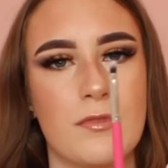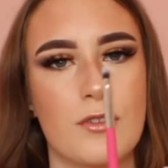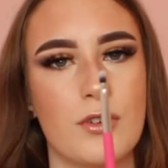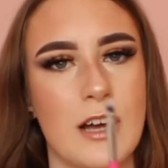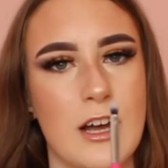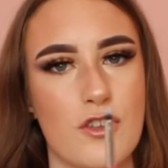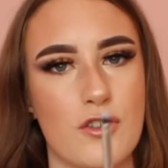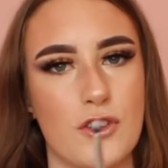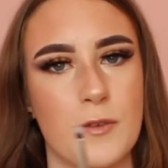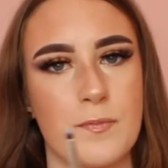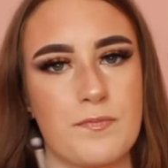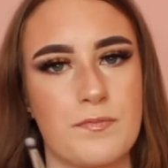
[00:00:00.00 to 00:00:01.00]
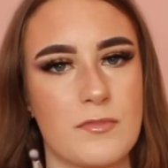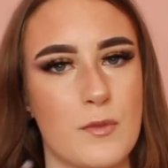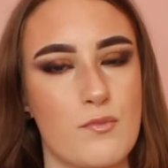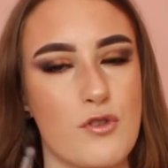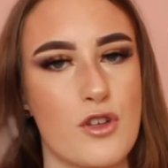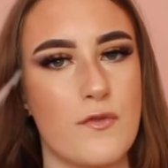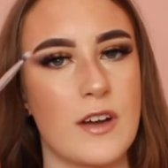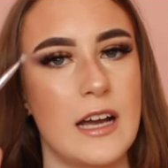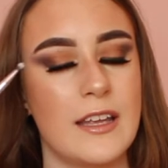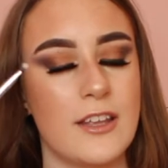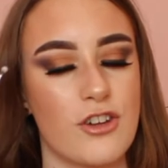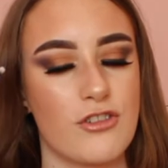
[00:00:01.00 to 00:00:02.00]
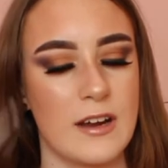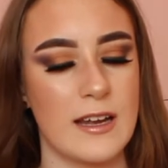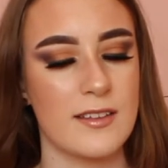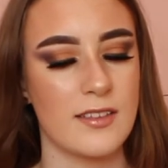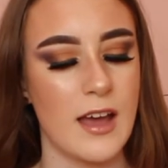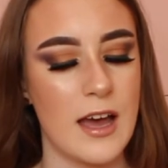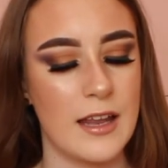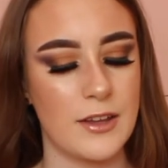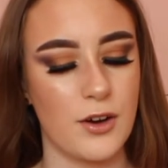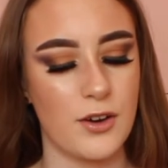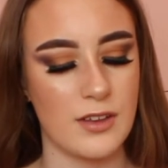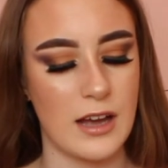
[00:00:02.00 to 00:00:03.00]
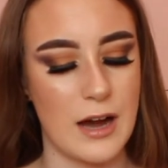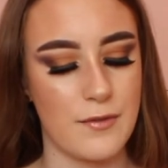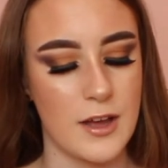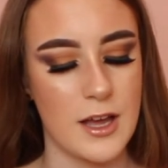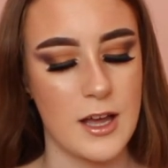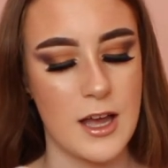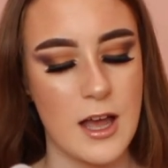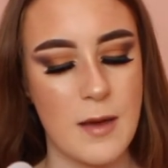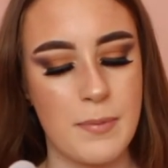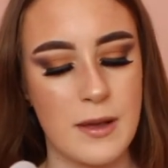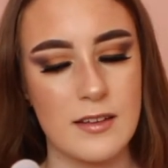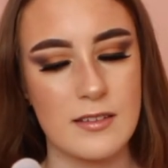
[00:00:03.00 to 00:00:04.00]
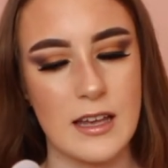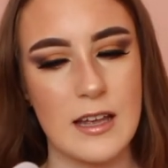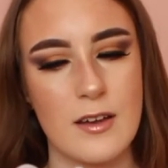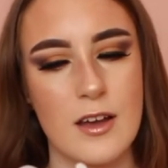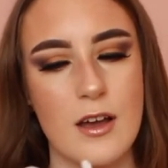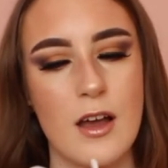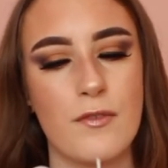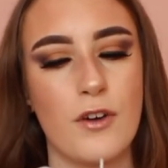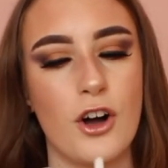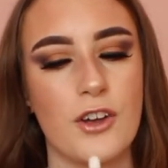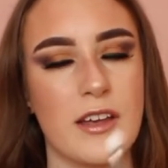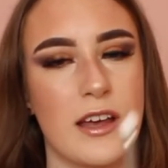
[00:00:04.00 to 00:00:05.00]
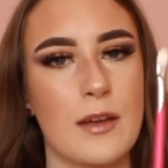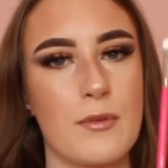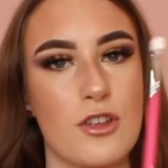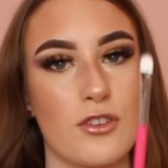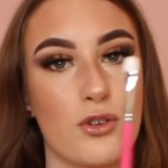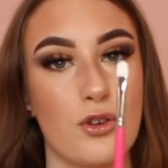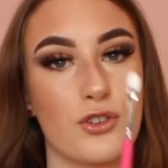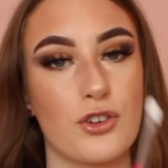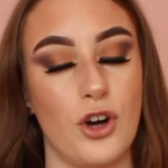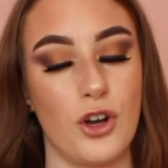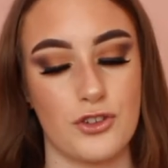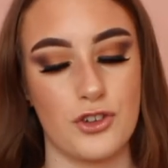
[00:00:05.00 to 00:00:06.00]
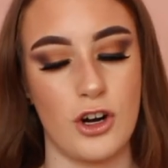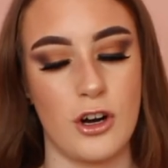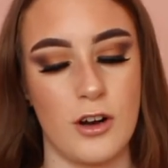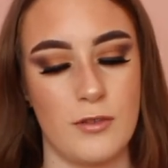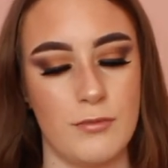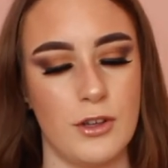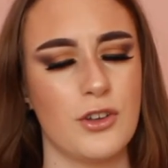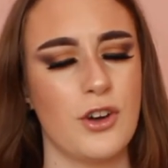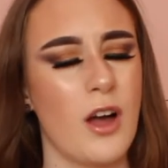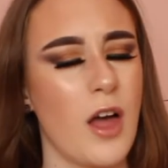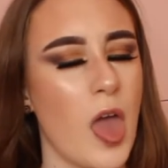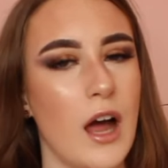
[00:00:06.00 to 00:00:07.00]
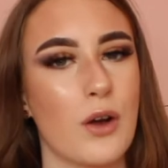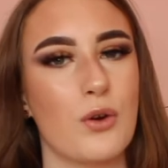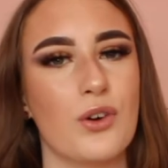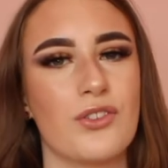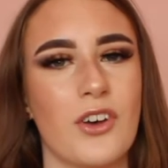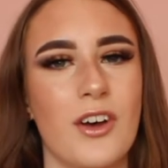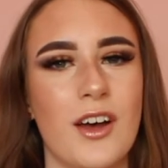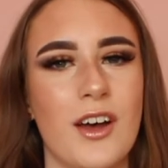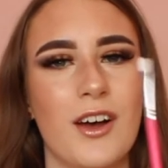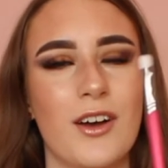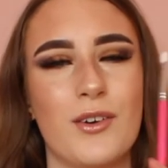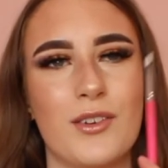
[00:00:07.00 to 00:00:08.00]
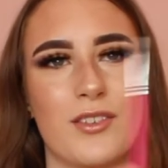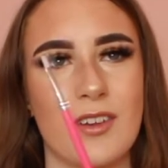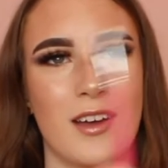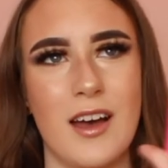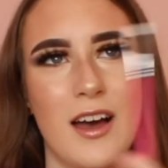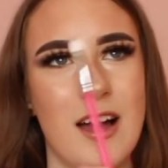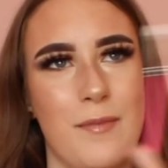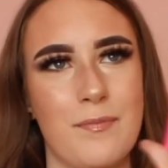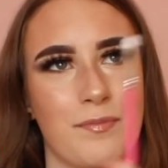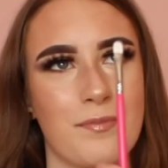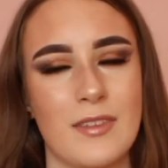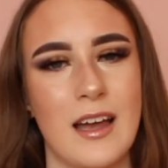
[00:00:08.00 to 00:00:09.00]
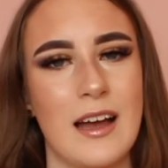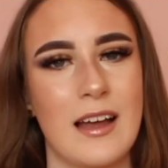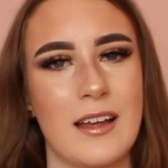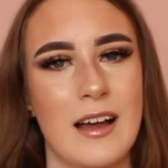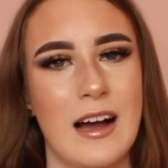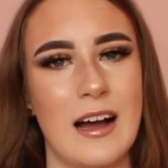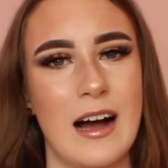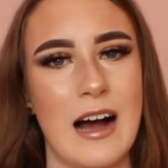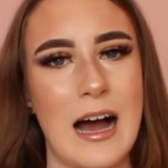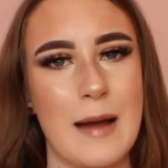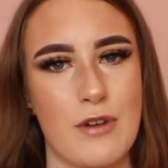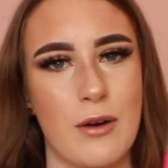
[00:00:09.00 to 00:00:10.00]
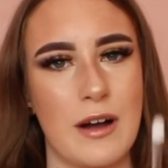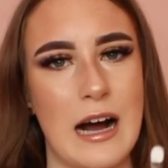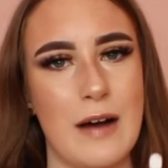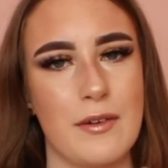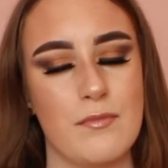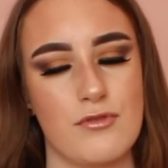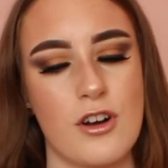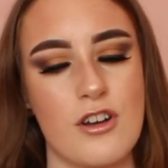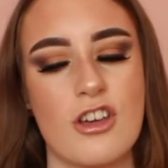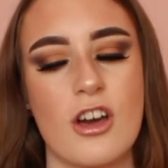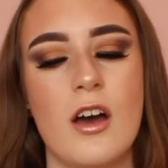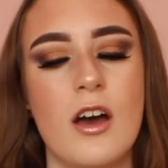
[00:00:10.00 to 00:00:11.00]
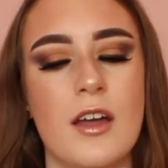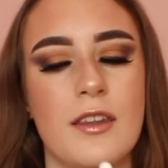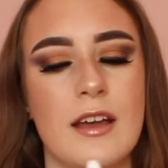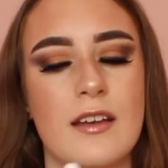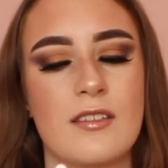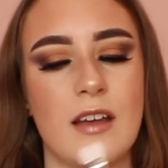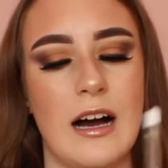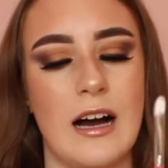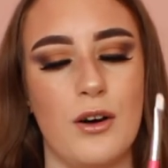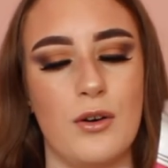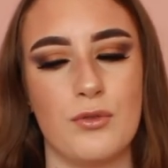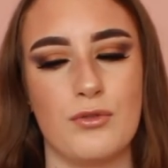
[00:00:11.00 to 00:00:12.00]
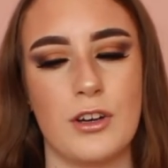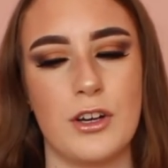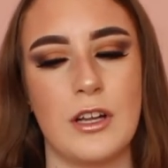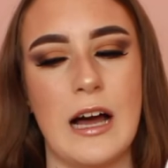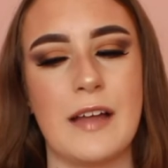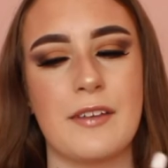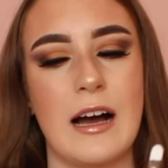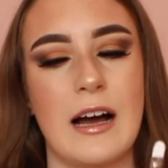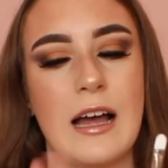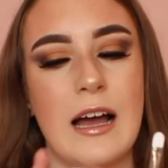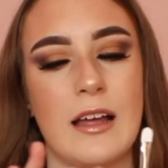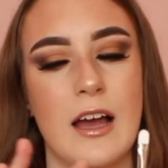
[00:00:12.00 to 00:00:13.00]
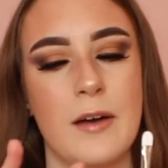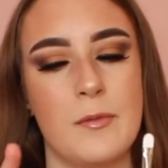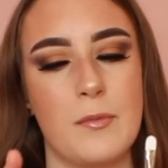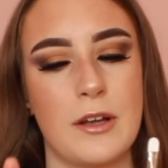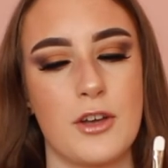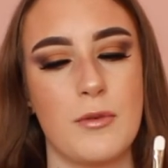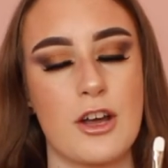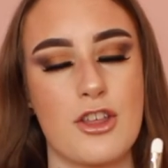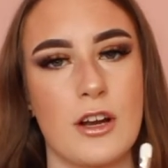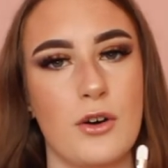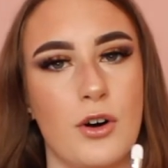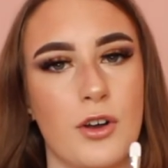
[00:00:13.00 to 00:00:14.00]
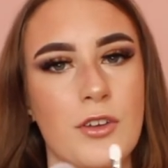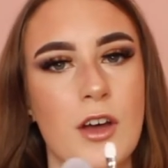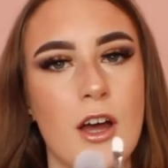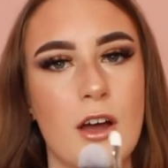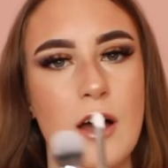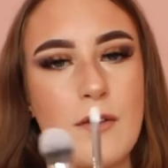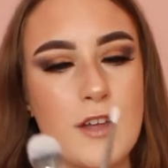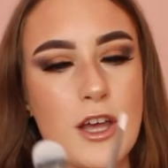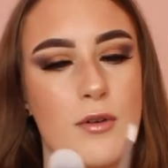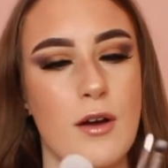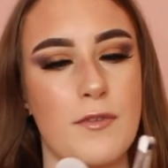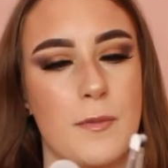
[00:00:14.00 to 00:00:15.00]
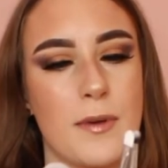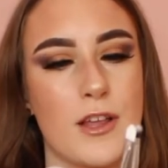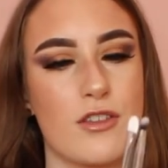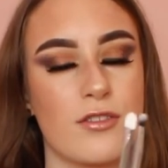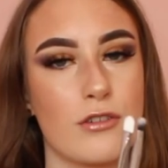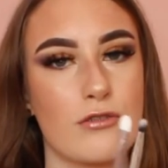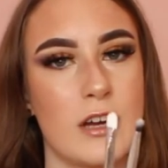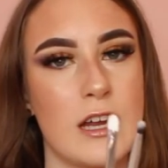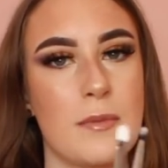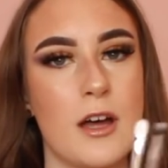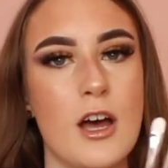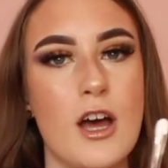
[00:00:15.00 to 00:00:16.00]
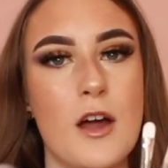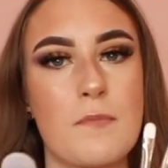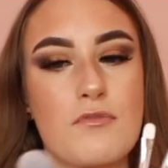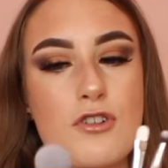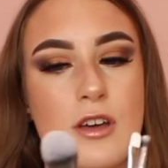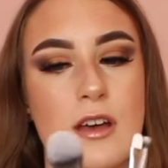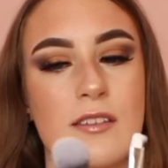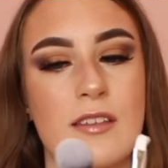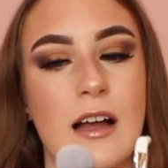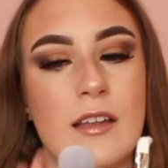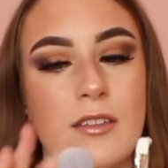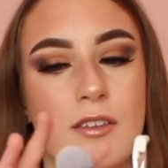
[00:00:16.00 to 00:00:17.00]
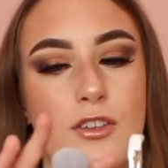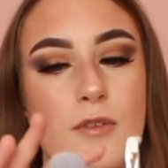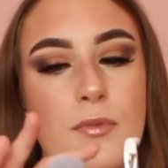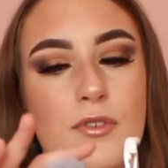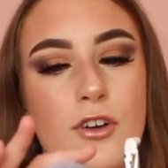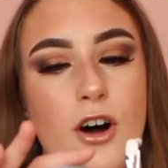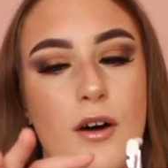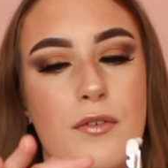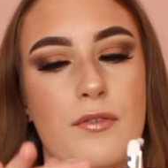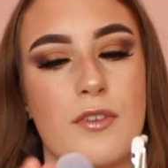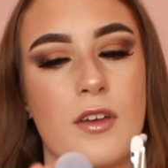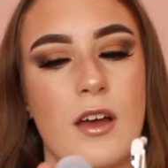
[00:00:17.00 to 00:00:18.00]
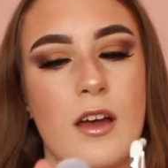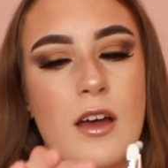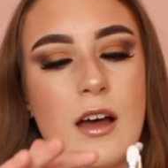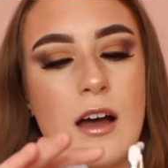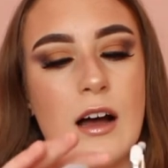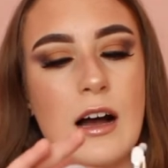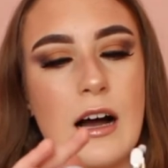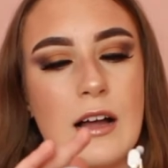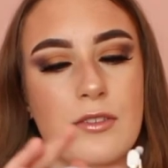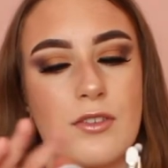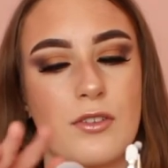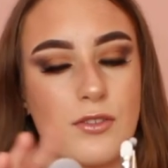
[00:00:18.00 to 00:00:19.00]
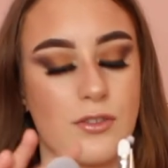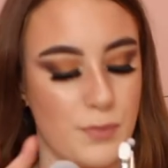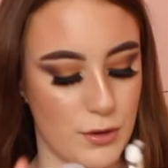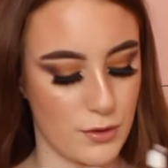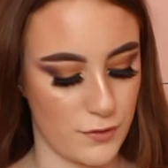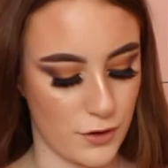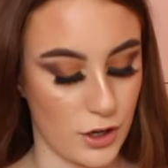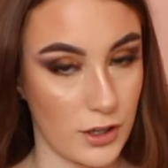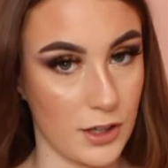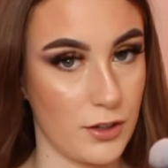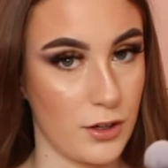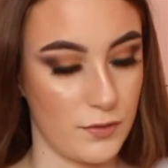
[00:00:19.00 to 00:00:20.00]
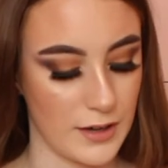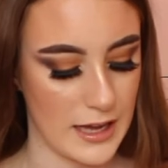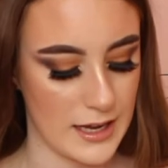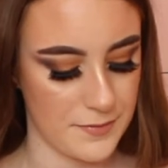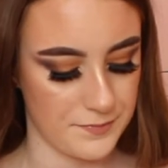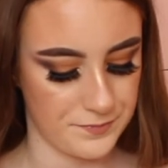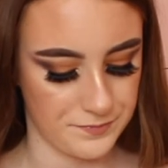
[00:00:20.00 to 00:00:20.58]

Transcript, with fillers: good eyeshadow brush for getting in your crease and I also have PC40 which is a good contour, but not a good a good um, eyebrow carving brush. These are unreal and um, I do actually own a few of the Peaches and Cream brushes and they're super soft and it's beautiful and they're lovely.